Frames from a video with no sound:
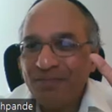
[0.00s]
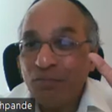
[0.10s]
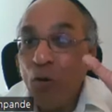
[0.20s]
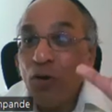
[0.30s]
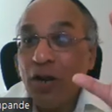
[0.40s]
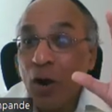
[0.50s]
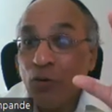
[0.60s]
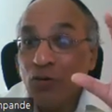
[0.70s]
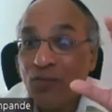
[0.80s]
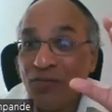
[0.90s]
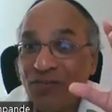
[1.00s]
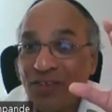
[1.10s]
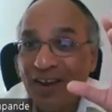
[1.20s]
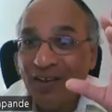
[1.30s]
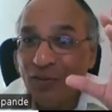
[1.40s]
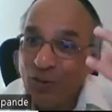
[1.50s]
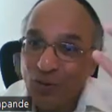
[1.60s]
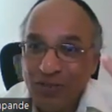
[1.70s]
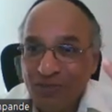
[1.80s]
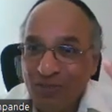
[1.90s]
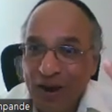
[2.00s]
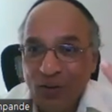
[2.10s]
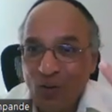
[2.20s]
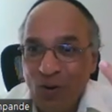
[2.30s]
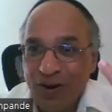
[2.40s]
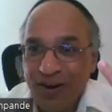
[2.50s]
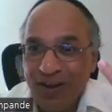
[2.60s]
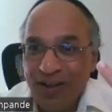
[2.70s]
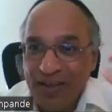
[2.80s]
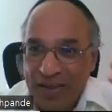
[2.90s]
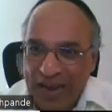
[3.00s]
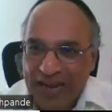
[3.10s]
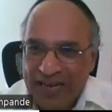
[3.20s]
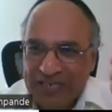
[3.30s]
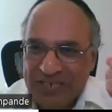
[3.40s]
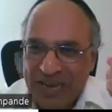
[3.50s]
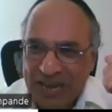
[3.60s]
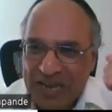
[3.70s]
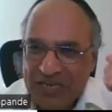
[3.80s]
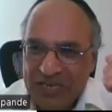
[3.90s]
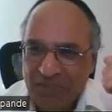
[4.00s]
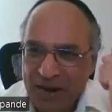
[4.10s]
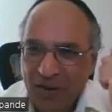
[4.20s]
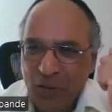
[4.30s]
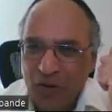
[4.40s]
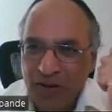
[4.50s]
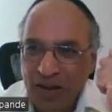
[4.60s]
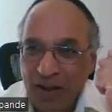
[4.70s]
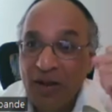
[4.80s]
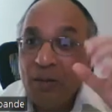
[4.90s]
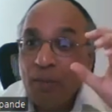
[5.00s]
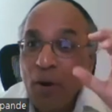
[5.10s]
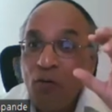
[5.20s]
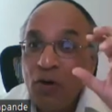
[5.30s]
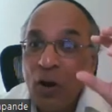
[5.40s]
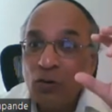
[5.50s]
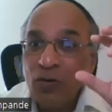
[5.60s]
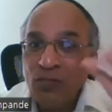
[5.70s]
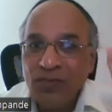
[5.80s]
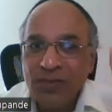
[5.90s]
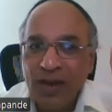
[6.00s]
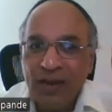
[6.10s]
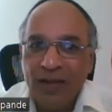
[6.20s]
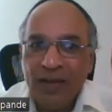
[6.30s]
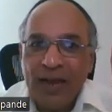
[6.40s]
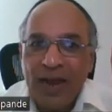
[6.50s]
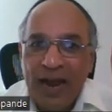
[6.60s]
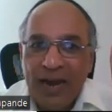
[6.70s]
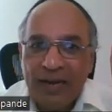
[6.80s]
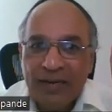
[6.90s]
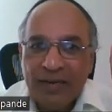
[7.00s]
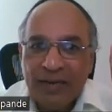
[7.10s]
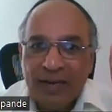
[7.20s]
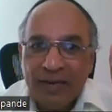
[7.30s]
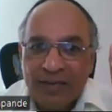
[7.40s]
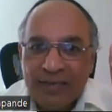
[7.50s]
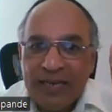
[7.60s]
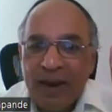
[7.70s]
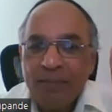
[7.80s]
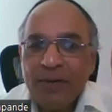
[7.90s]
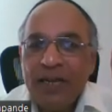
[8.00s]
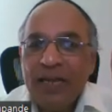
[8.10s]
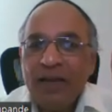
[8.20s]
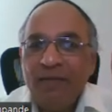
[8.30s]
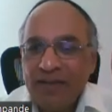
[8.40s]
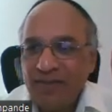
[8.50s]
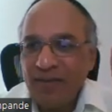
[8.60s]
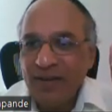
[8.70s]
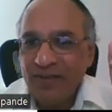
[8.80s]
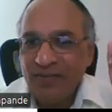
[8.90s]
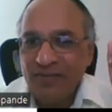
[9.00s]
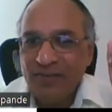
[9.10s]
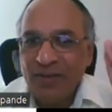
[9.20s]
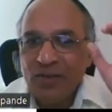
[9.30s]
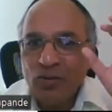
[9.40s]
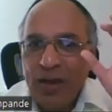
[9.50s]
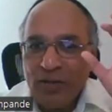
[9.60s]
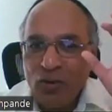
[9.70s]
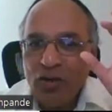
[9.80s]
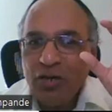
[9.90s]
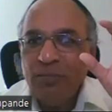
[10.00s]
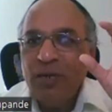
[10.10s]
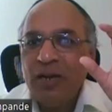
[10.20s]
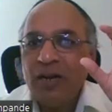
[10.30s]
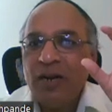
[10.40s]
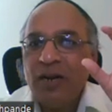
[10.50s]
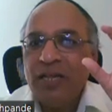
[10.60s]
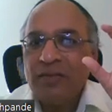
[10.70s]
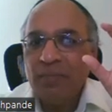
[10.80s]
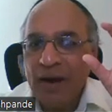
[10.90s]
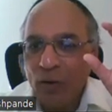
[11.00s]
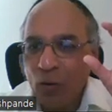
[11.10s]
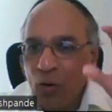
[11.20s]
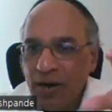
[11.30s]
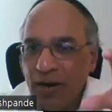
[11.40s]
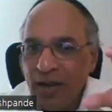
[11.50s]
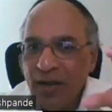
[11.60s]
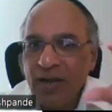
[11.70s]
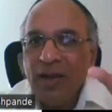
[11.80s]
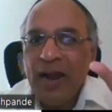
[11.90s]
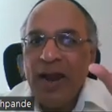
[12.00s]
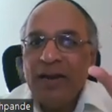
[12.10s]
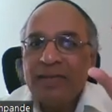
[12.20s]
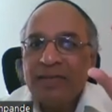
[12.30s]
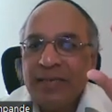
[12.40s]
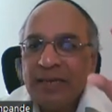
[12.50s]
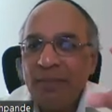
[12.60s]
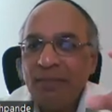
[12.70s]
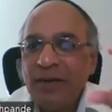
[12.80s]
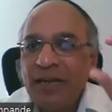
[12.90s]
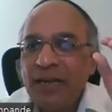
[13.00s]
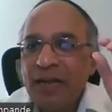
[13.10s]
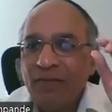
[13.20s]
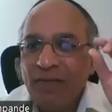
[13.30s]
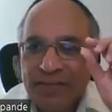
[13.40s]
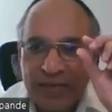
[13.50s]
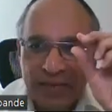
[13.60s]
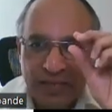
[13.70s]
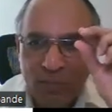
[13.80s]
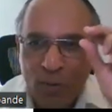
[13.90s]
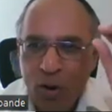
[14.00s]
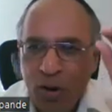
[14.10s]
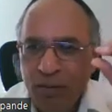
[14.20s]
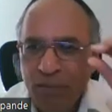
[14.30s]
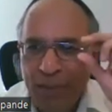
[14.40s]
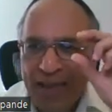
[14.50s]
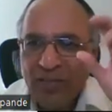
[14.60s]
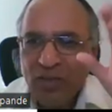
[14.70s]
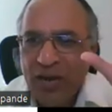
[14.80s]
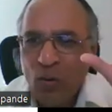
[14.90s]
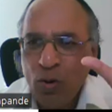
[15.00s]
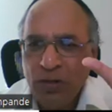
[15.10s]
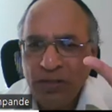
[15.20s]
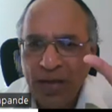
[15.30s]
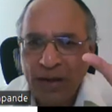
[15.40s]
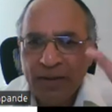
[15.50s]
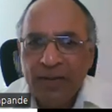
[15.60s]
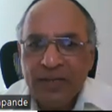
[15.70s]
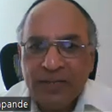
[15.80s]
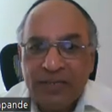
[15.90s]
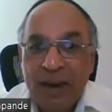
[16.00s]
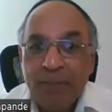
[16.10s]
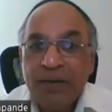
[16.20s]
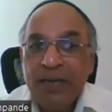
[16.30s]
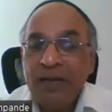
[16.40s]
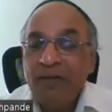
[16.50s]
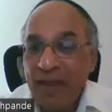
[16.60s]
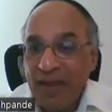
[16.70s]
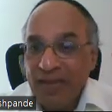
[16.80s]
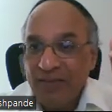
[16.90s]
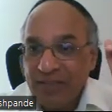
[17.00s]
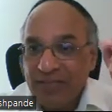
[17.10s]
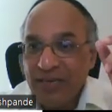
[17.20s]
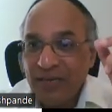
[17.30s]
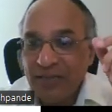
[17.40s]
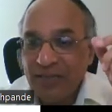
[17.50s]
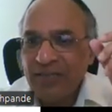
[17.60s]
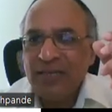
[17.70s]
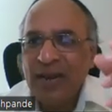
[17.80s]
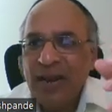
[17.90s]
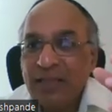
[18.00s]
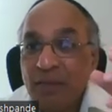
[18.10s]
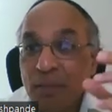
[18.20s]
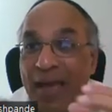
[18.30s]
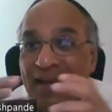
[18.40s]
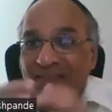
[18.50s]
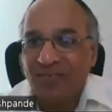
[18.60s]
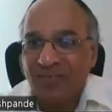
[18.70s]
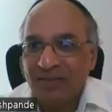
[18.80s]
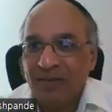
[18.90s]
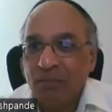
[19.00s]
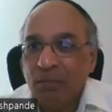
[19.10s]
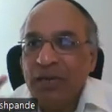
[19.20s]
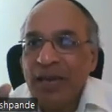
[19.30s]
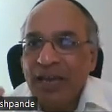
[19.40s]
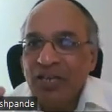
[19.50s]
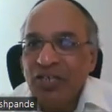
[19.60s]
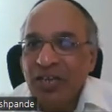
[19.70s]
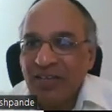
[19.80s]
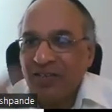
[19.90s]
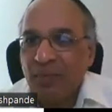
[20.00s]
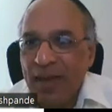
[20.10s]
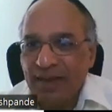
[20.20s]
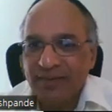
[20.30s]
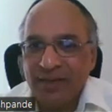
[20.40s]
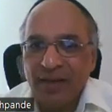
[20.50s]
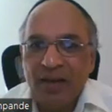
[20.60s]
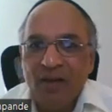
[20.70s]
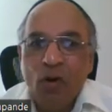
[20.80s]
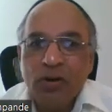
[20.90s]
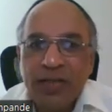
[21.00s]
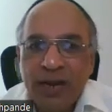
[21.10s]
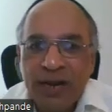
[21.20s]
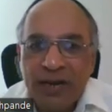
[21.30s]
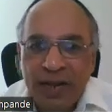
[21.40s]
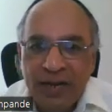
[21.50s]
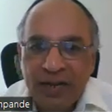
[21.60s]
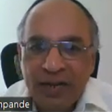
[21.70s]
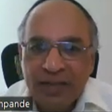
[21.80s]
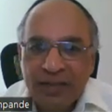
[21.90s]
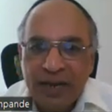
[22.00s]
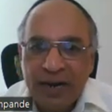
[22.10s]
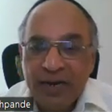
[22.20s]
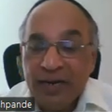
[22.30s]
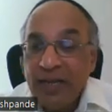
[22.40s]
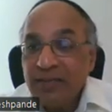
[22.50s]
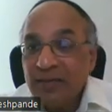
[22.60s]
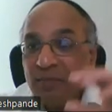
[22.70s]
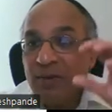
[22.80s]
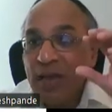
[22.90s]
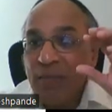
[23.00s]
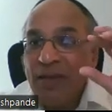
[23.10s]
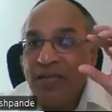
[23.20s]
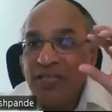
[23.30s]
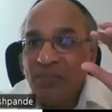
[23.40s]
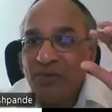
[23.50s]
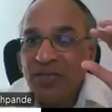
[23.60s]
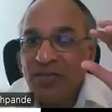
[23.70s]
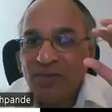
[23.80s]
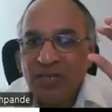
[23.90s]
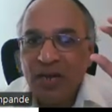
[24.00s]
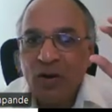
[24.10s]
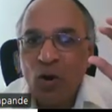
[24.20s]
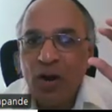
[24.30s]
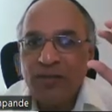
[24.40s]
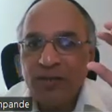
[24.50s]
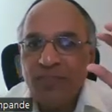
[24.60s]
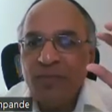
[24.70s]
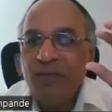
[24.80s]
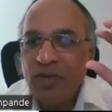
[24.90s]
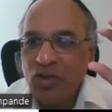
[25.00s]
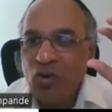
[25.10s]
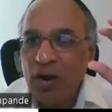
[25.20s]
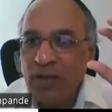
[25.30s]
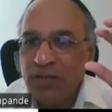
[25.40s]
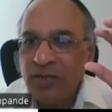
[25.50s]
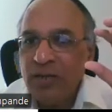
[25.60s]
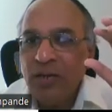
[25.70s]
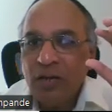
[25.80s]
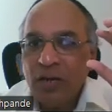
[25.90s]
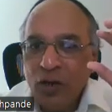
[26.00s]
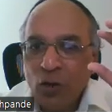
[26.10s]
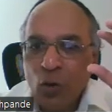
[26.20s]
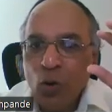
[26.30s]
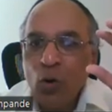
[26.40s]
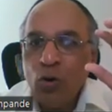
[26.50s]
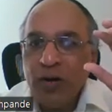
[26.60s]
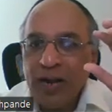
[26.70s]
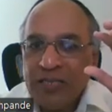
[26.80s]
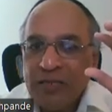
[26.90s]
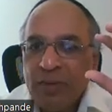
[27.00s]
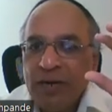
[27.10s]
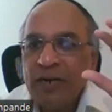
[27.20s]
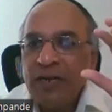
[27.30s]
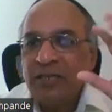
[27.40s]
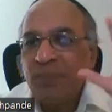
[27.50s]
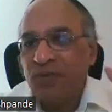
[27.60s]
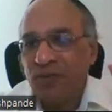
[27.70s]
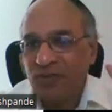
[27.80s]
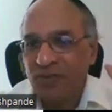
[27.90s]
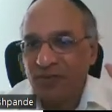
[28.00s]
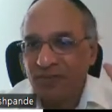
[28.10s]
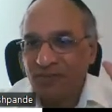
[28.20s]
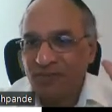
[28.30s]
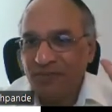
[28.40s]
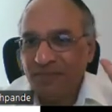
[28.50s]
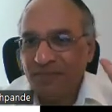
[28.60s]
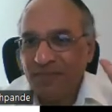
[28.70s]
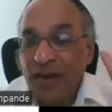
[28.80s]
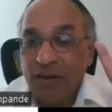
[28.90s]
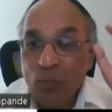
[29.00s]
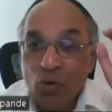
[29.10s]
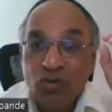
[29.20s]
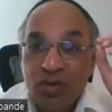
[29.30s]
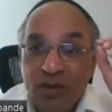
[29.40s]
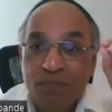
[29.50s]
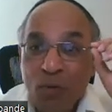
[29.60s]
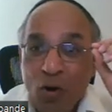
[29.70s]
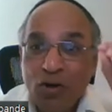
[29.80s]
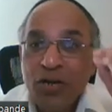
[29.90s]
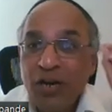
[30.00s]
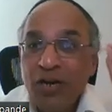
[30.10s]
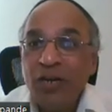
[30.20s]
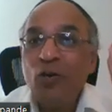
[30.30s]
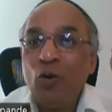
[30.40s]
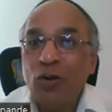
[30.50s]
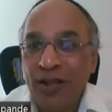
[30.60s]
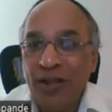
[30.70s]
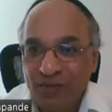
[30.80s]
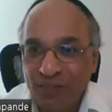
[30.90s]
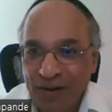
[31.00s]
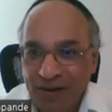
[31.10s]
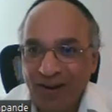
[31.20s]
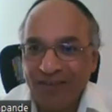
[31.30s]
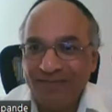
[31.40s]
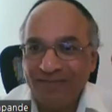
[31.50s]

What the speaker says: powerhouse of the cell. You know this mitochondria, energy, mitochondria, powerhouse of the cell, and synaptic vesicles. So axon terminal contains mitochondria and synaptic vesicles. Small bags are over there. Synaptic vesicles, these are like the bags, BAGS, bags. What they contain? They contain some chemical substance which is called as a neurotransmitter substance. And most important neurotransmitter.